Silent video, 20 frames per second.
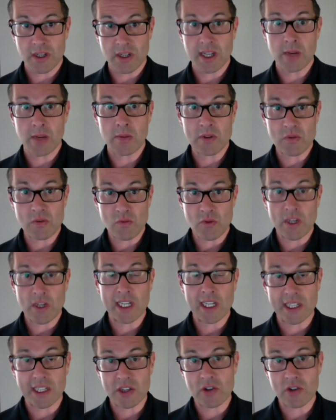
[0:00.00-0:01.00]
it was
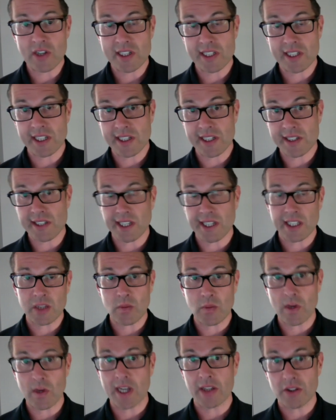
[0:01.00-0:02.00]
really interesting seeing the
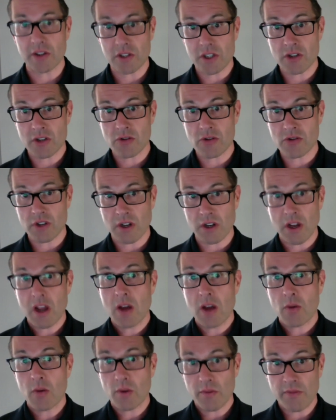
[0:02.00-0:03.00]
way that children
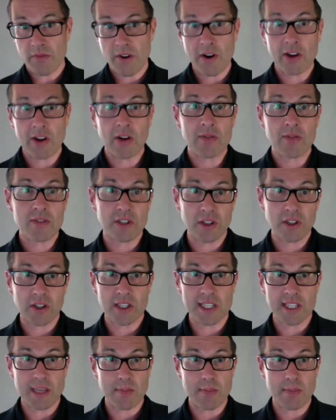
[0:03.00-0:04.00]
would very often look at
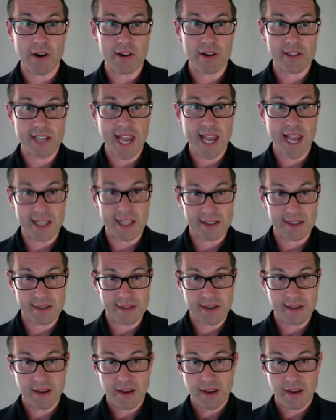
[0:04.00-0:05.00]
their parents' hands
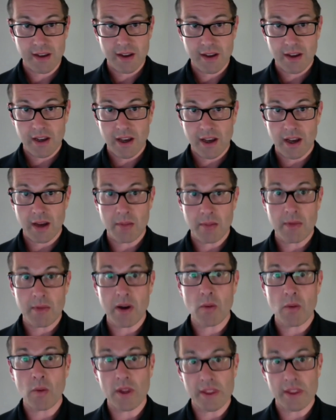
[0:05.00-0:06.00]

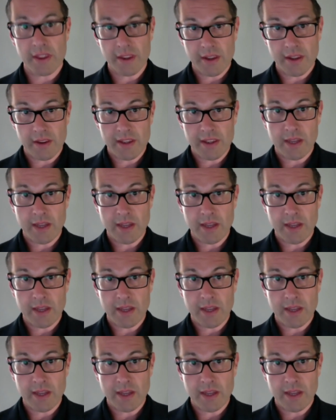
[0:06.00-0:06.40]
when they were